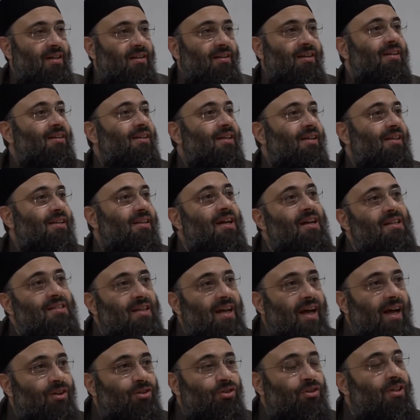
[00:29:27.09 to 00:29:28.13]
that it does
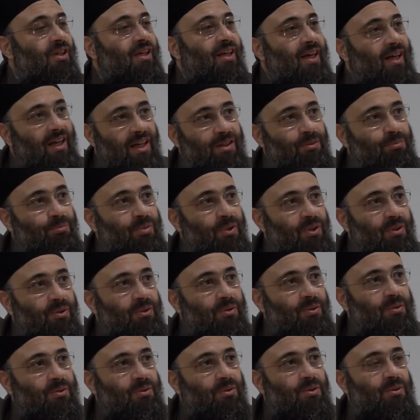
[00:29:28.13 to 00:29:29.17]
actually help you